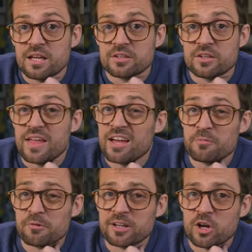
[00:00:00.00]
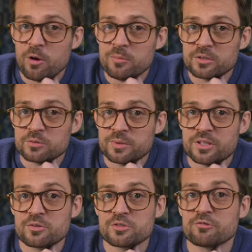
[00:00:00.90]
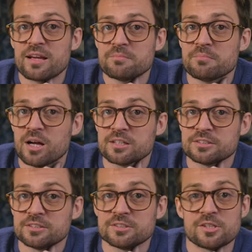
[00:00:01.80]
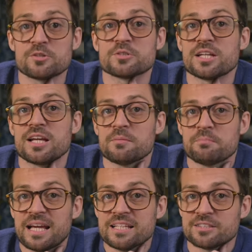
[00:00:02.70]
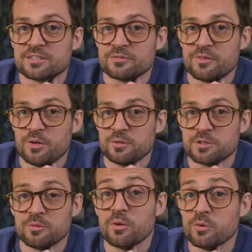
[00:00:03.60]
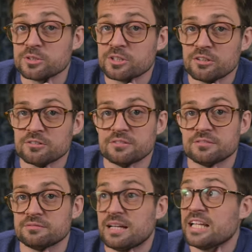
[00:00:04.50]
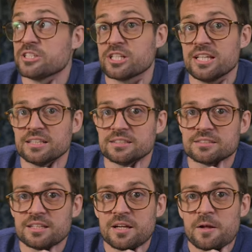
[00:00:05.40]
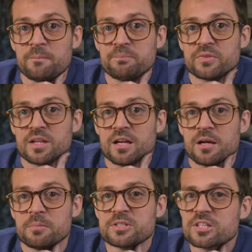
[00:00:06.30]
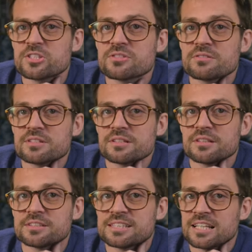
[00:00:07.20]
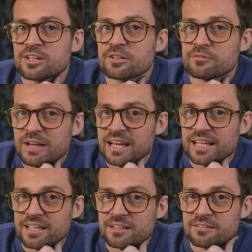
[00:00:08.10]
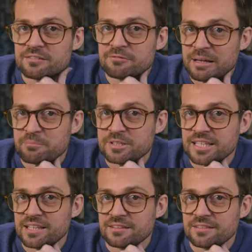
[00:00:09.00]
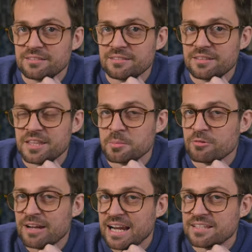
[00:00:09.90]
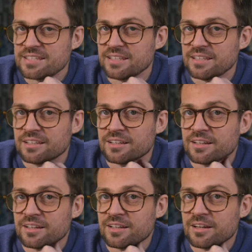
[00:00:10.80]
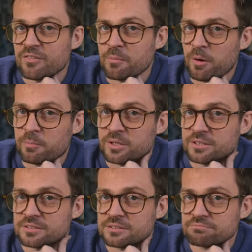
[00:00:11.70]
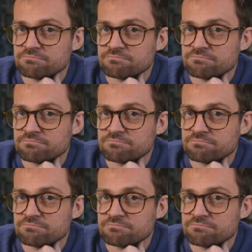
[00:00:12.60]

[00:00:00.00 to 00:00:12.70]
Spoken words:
that they have more in common with those great masters, those painters of old, who are also engineers. But does Silicon Valley represent the morality of the populace?